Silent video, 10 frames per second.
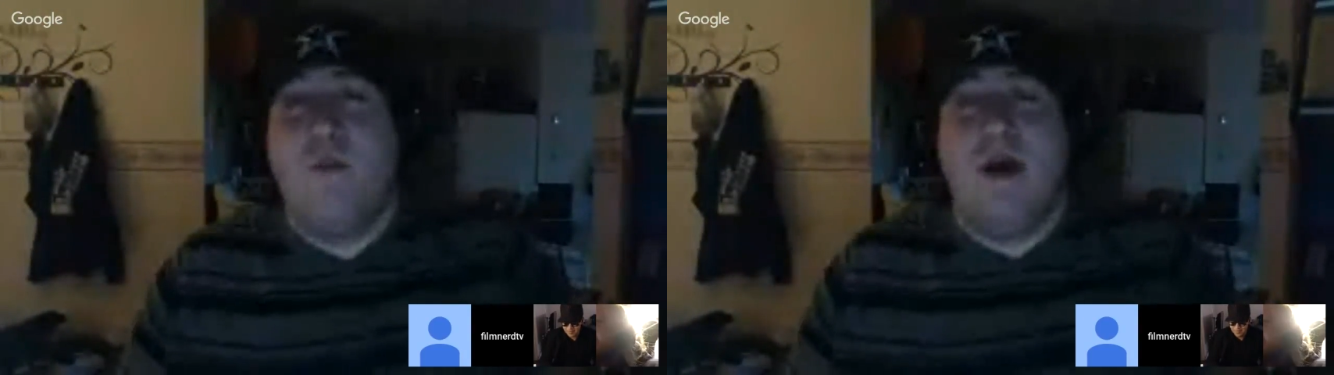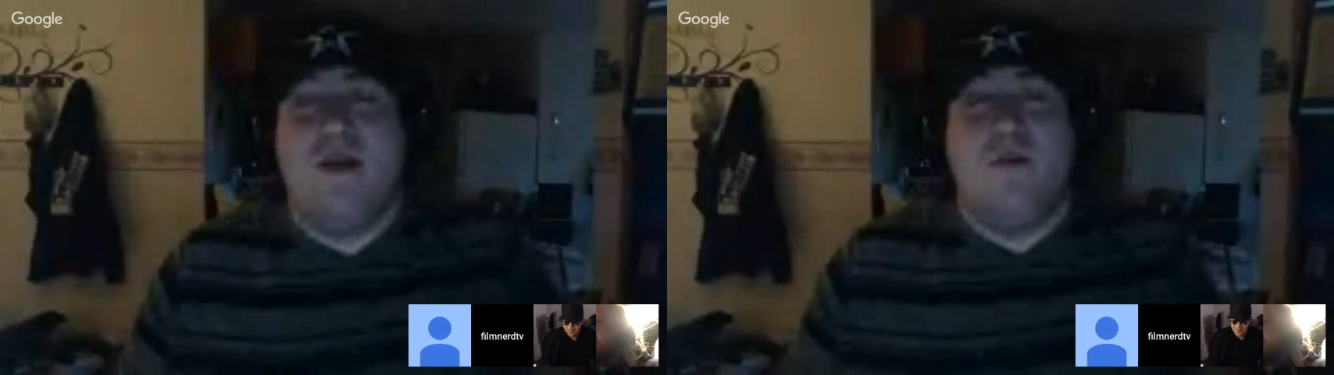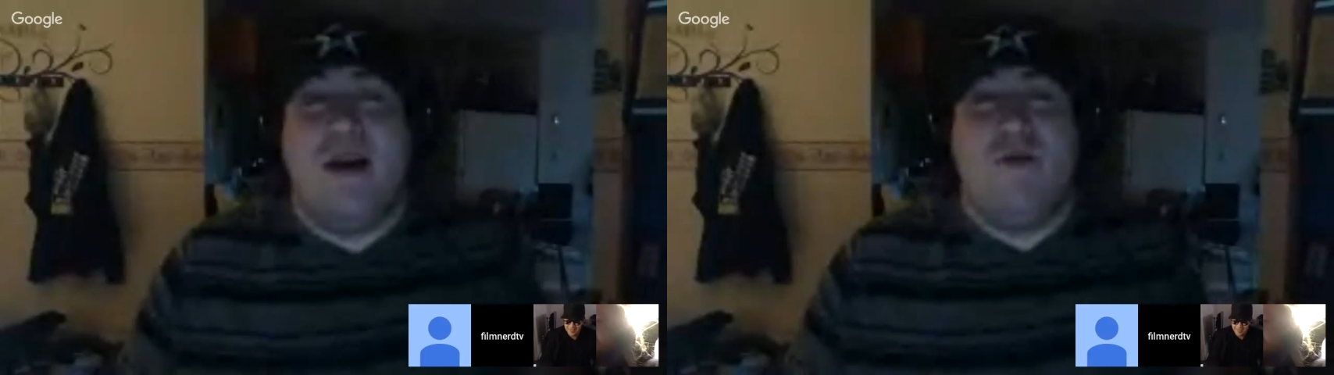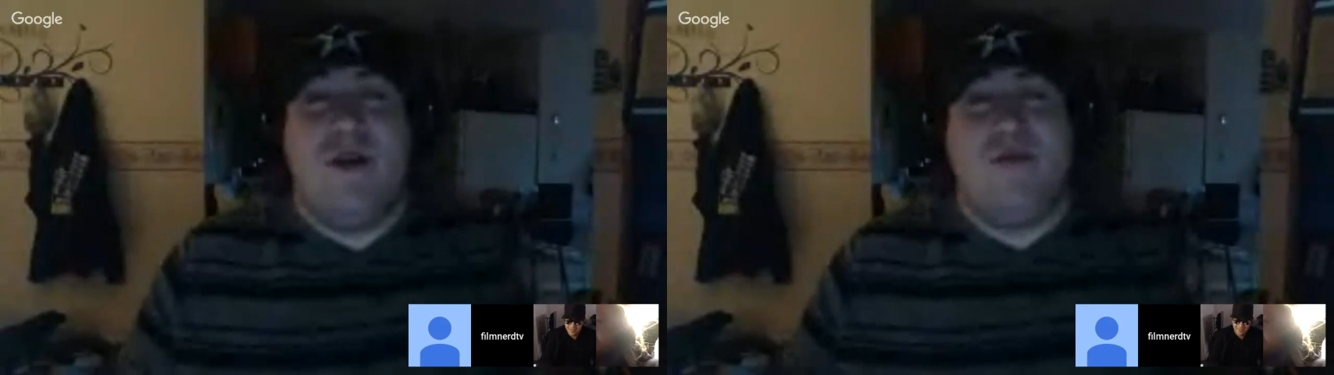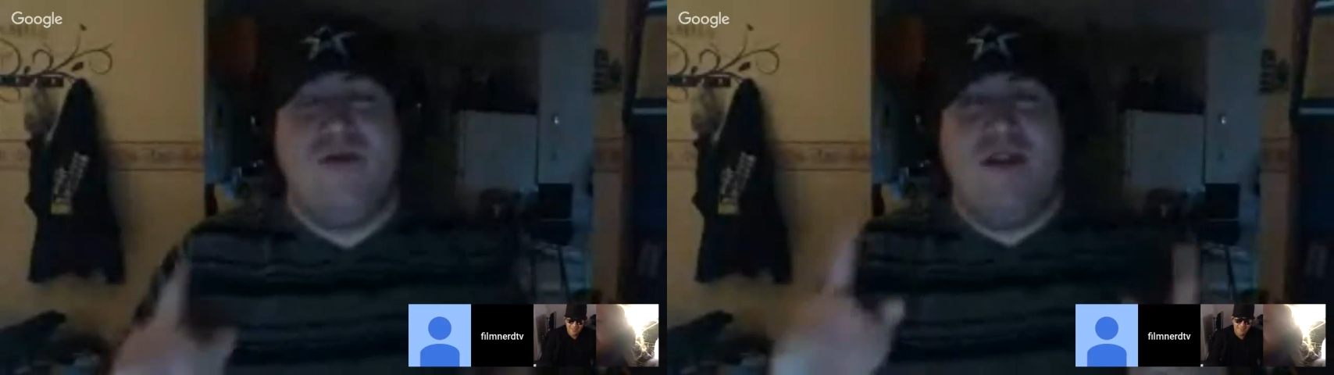By the
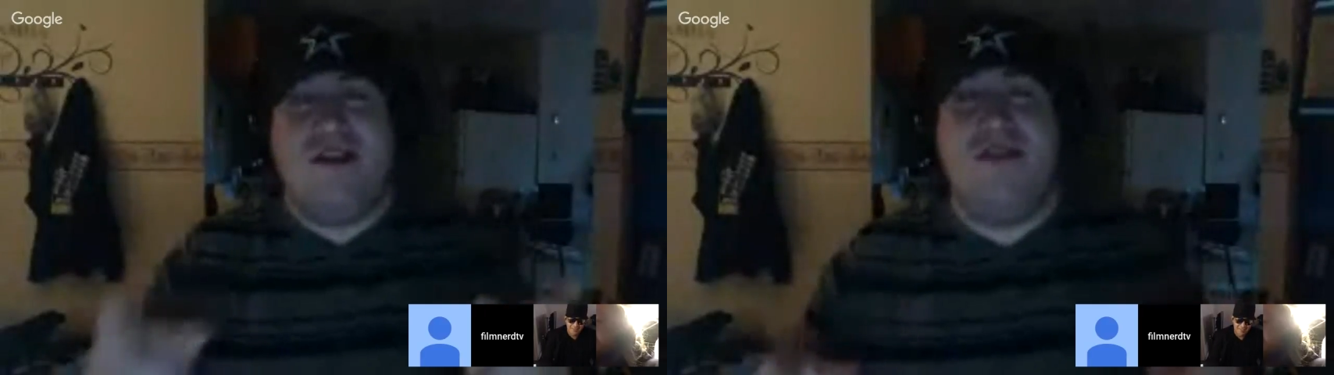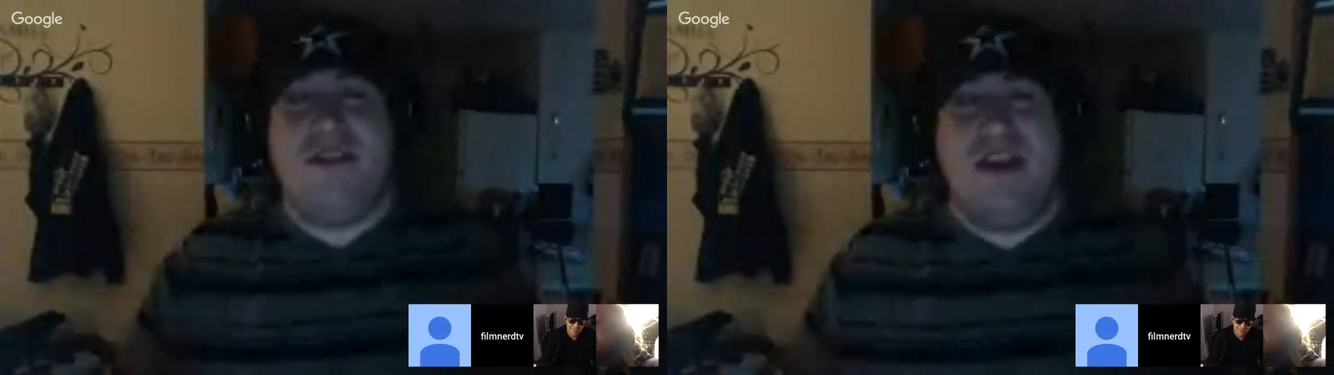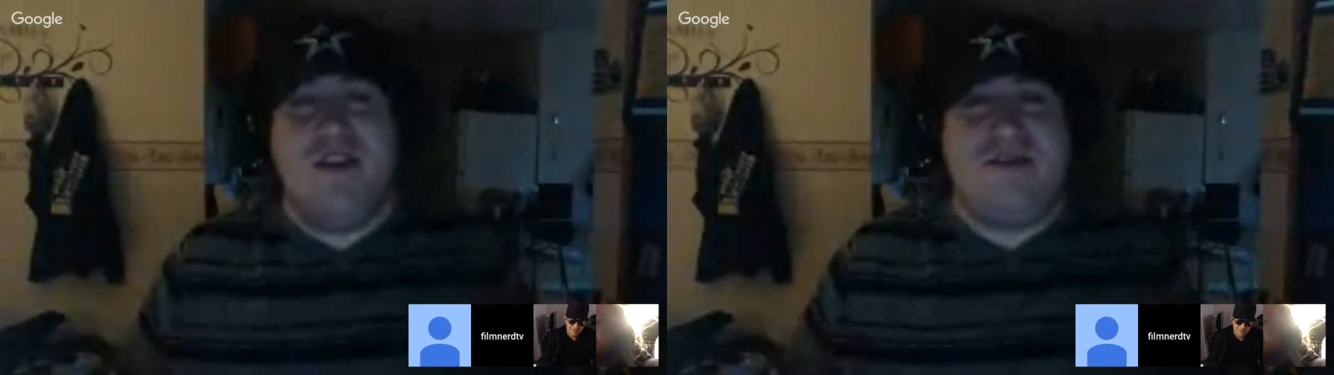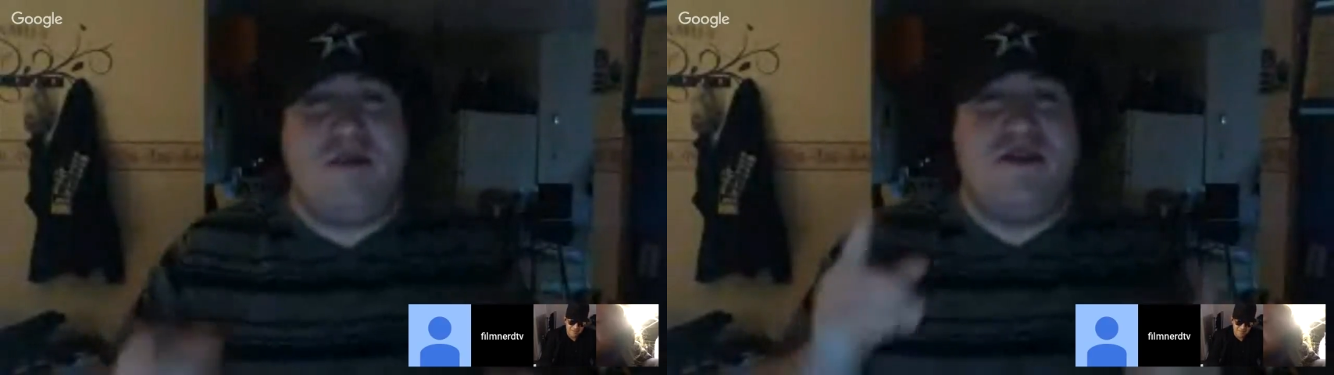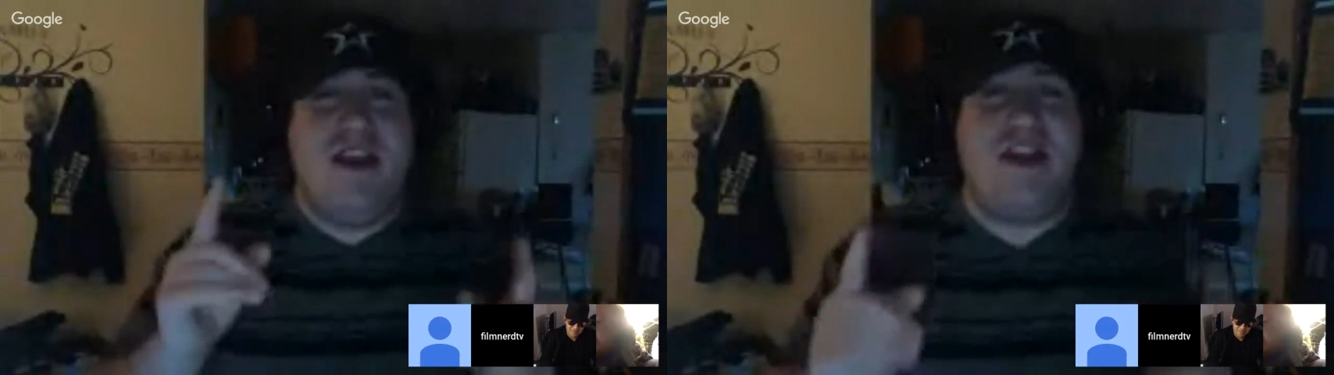way, before I start the interview,
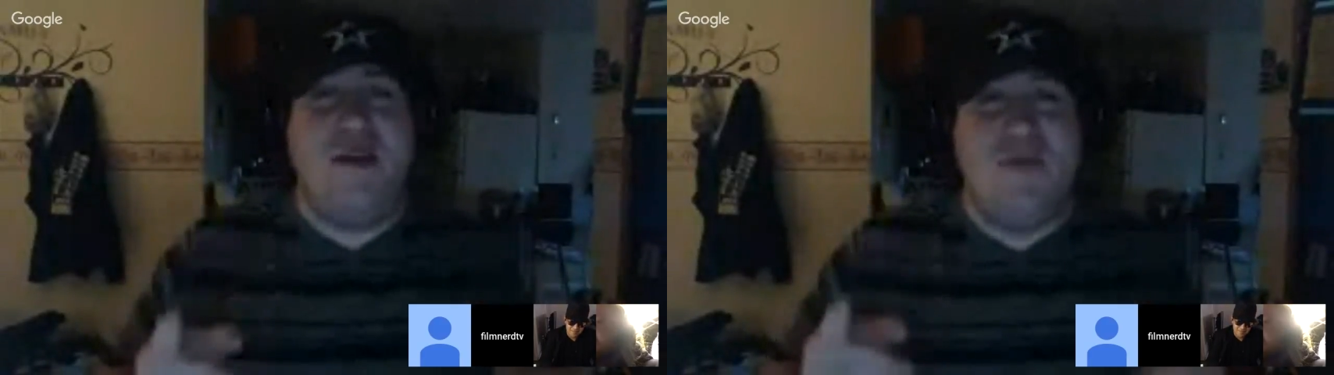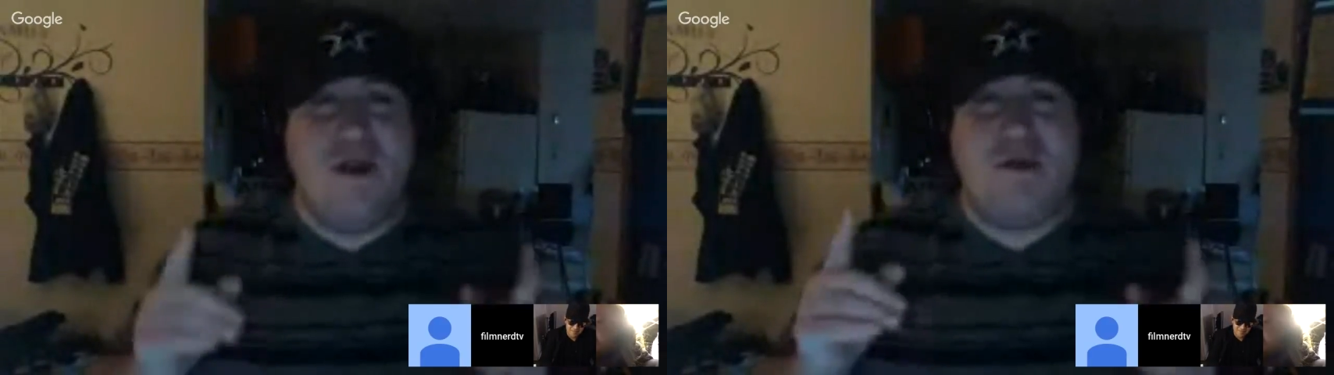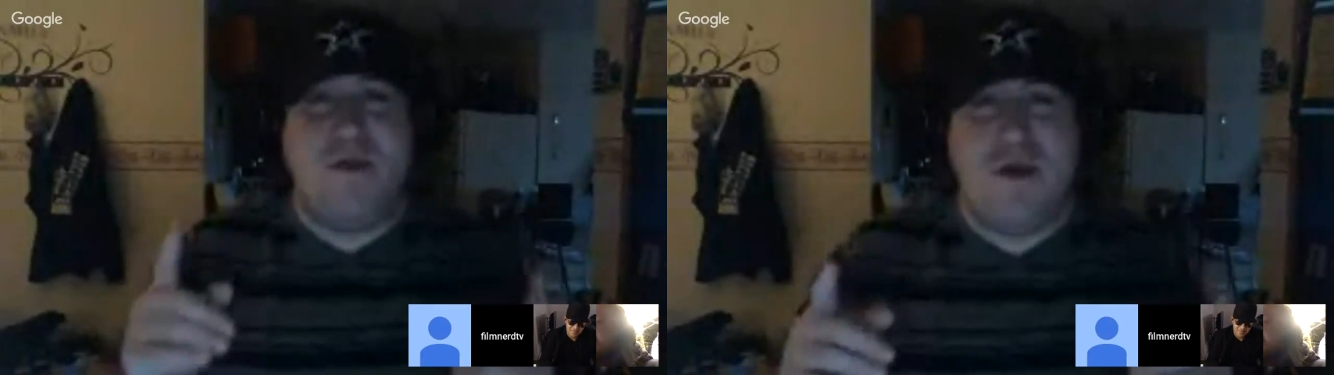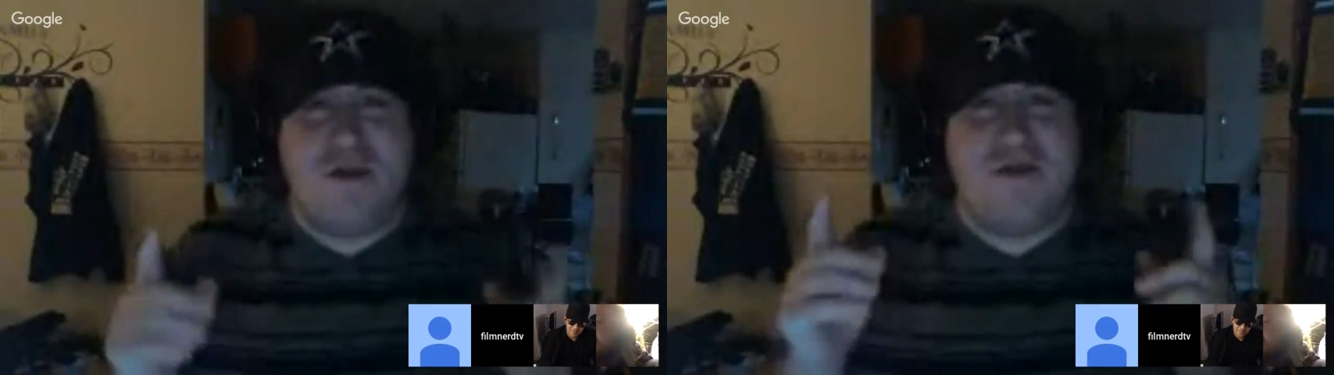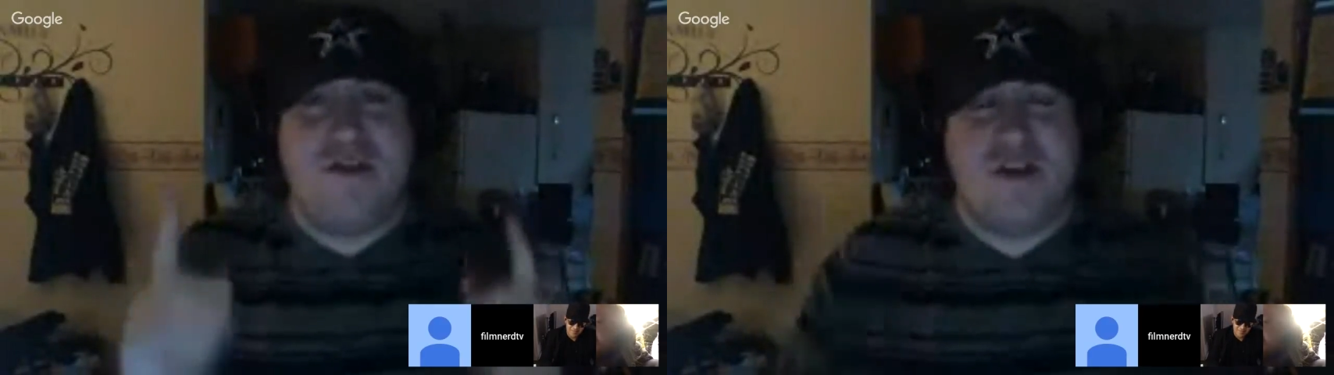thank you, Mark Borg,
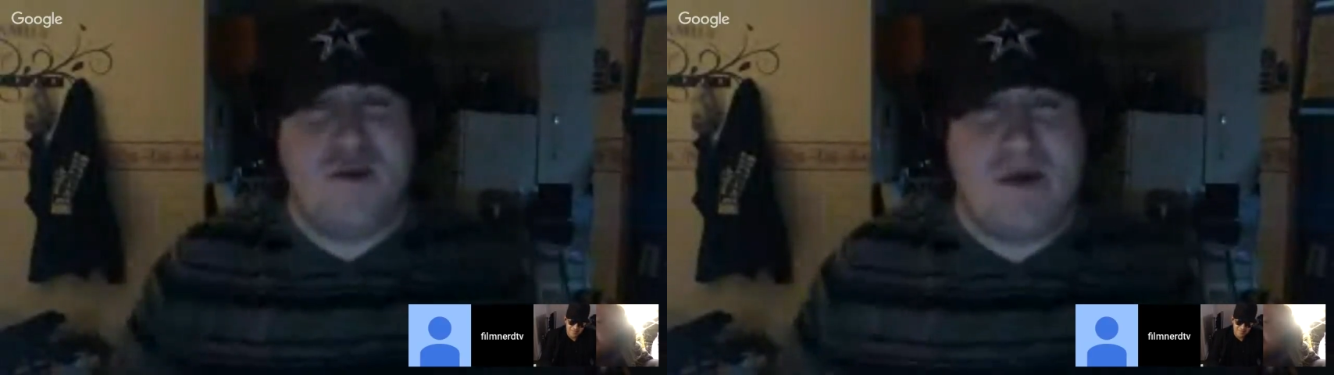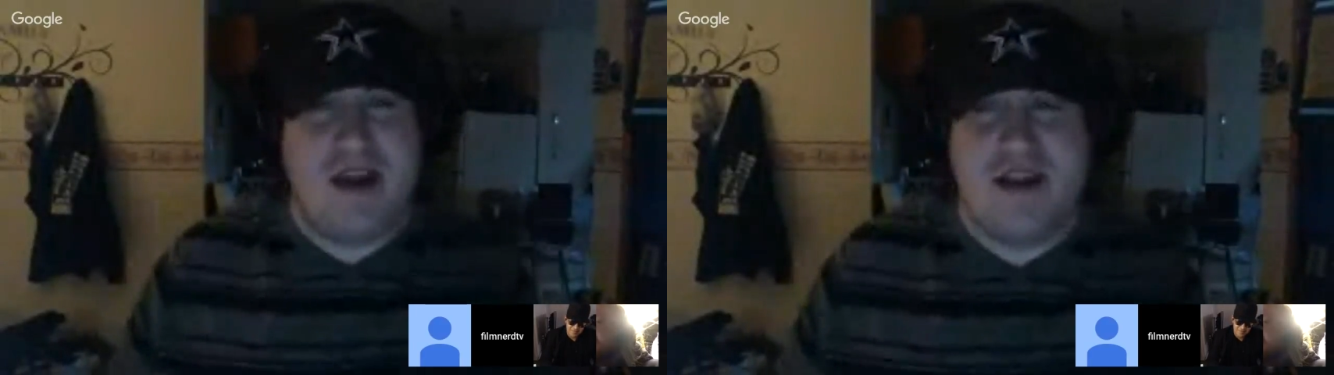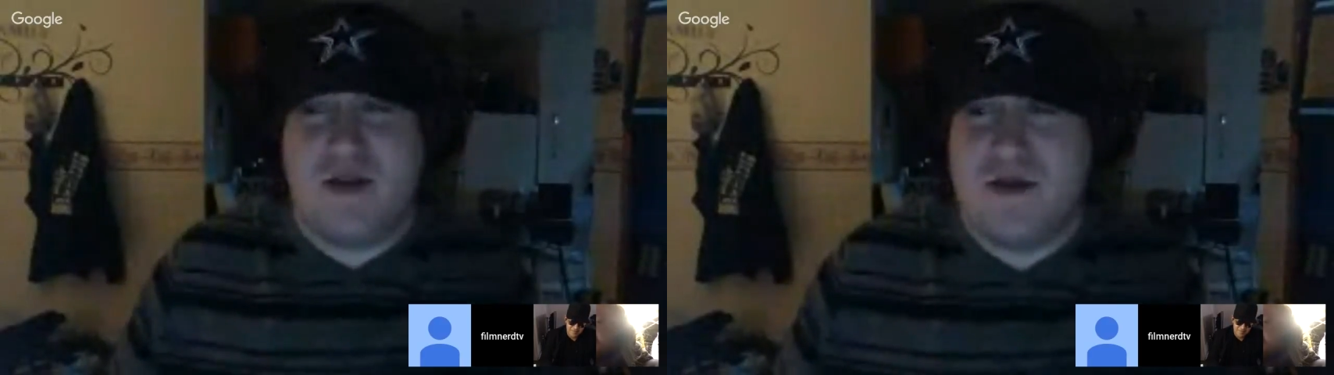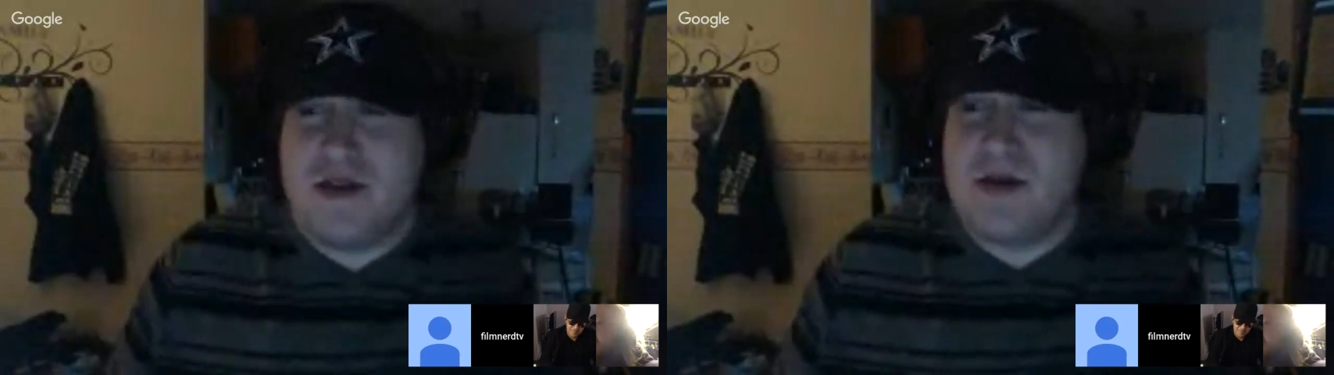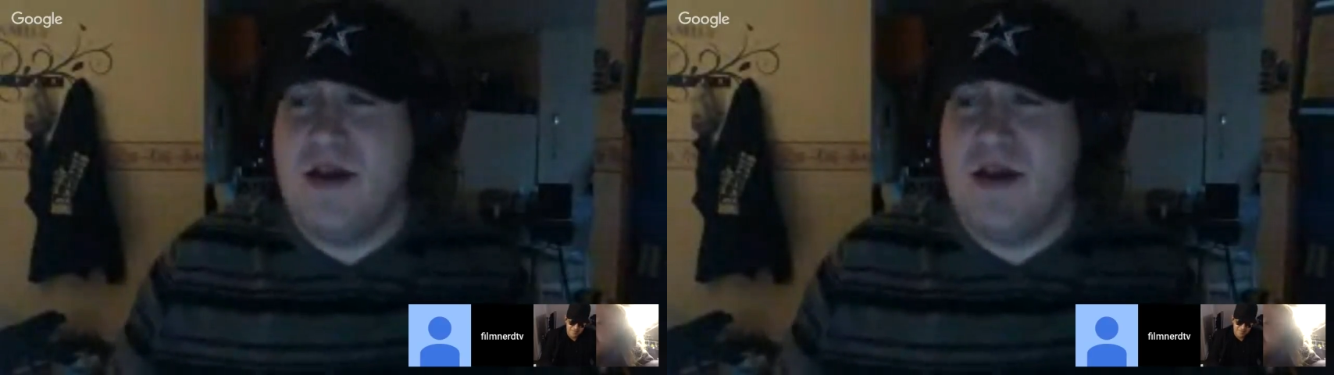for showing me how to do this.